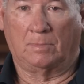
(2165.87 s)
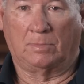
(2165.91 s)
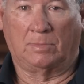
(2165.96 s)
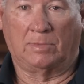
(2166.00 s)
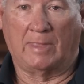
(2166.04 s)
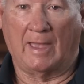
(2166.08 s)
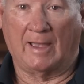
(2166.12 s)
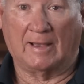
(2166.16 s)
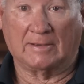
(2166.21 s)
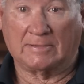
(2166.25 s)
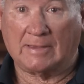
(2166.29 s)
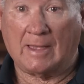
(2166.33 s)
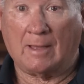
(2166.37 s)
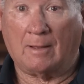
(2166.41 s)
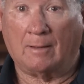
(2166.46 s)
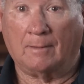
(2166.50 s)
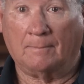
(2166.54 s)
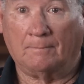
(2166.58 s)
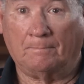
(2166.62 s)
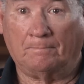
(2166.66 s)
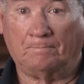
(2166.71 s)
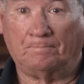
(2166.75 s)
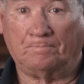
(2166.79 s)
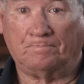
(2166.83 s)
take us out.
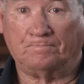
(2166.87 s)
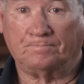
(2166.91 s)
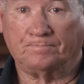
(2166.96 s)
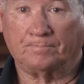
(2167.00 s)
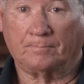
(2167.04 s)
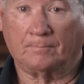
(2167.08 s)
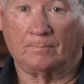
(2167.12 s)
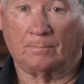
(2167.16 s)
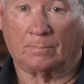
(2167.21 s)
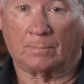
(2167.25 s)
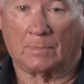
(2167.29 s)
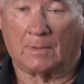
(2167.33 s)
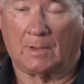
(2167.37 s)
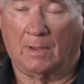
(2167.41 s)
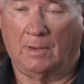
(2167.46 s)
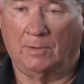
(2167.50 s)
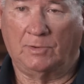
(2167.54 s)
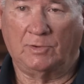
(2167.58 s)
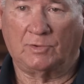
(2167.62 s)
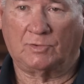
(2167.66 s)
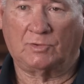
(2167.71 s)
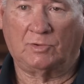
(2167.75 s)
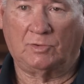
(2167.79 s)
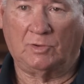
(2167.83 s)

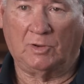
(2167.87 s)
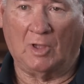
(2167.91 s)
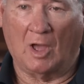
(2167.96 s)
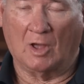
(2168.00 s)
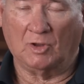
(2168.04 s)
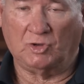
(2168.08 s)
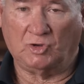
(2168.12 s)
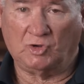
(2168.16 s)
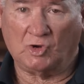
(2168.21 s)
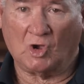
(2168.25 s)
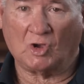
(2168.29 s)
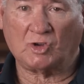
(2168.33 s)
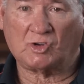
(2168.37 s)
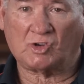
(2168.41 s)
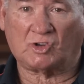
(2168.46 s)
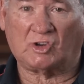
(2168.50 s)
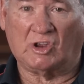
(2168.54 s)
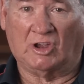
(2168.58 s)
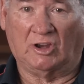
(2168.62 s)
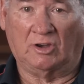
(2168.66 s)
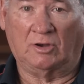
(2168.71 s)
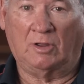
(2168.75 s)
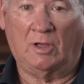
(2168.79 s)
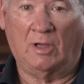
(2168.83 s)
Just
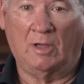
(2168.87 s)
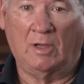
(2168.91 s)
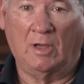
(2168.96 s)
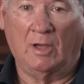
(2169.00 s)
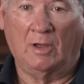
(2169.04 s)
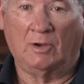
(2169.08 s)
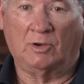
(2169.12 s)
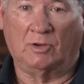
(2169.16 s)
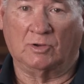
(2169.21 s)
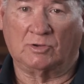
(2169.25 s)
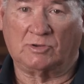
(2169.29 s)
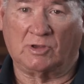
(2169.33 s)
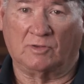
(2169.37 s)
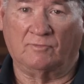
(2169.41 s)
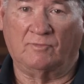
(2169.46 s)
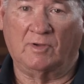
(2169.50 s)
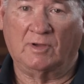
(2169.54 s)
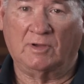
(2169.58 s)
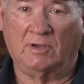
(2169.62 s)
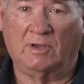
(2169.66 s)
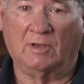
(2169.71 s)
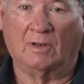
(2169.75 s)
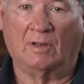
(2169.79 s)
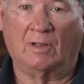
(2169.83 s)
adjusting to
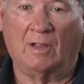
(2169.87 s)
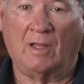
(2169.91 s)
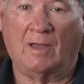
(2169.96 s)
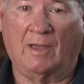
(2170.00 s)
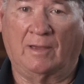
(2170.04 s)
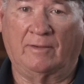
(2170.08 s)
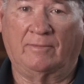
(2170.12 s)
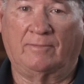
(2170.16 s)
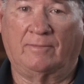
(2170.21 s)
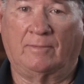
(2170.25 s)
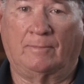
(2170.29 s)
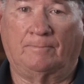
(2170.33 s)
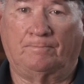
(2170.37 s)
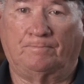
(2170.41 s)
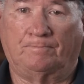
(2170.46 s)
civilian life.